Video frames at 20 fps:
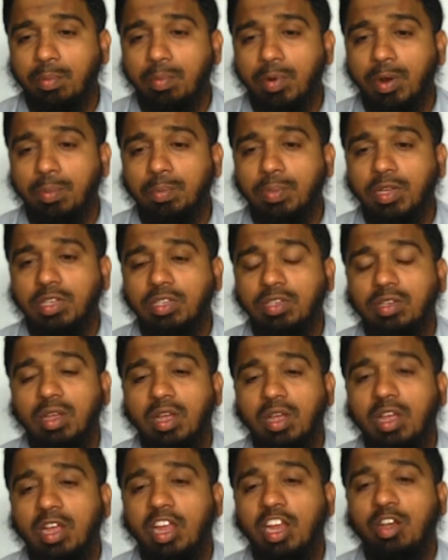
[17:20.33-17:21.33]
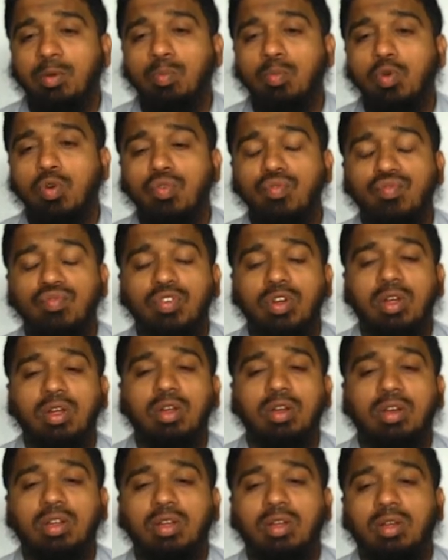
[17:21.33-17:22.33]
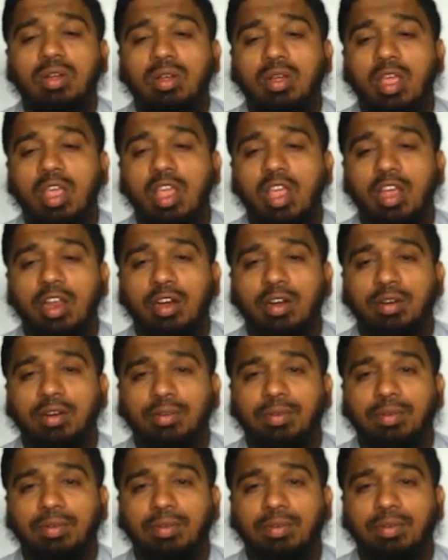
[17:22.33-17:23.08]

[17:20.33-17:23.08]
purpose. It move here.